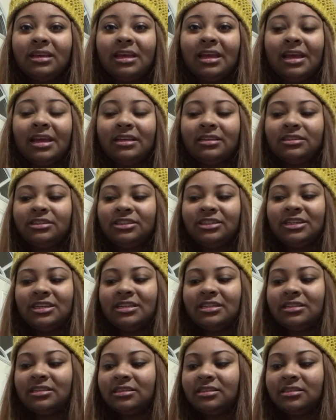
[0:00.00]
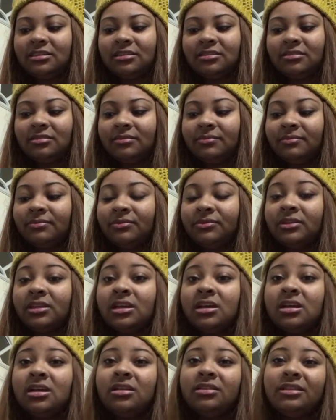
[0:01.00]
It's just,
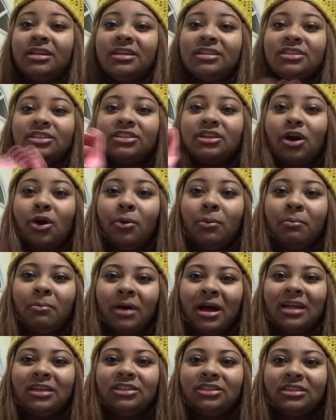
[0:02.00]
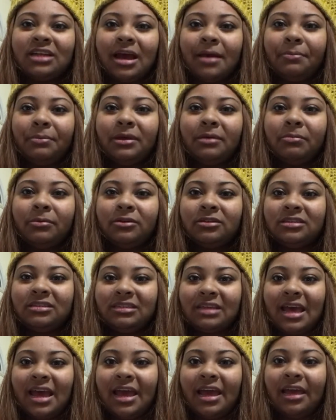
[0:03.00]
there's so much that people
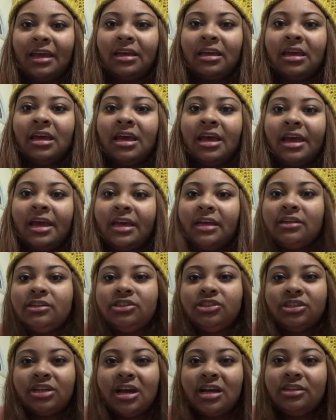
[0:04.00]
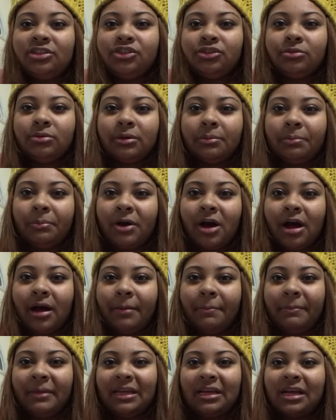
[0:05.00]
say and judge you
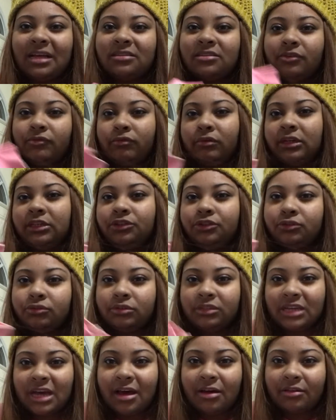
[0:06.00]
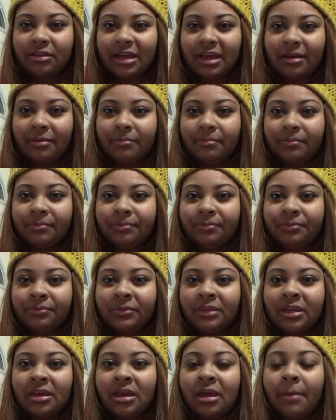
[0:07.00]
upon because of what you tell them,
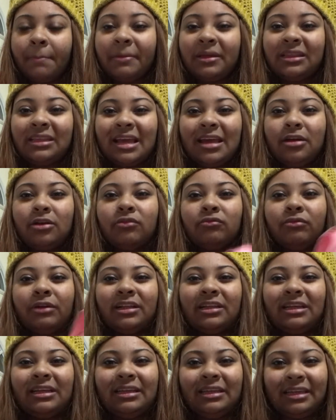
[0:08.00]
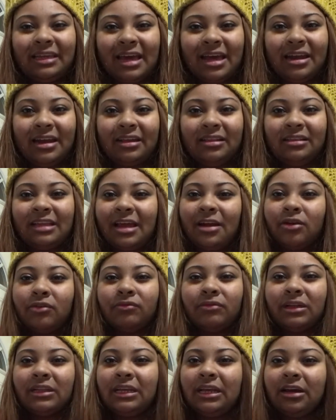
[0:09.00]
but they don't really get it. They don't
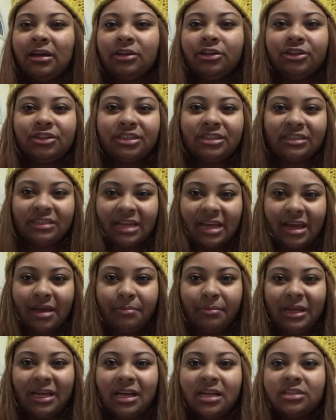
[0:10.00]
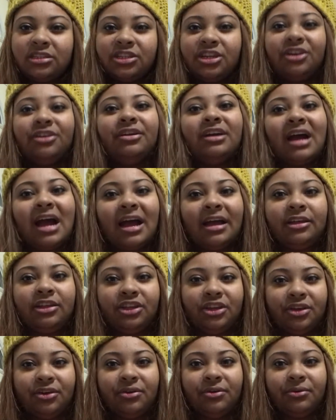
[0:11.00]
really understand because they're not
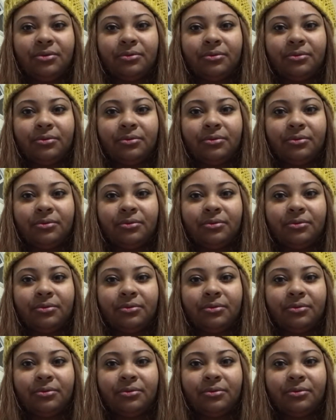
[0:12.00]
you.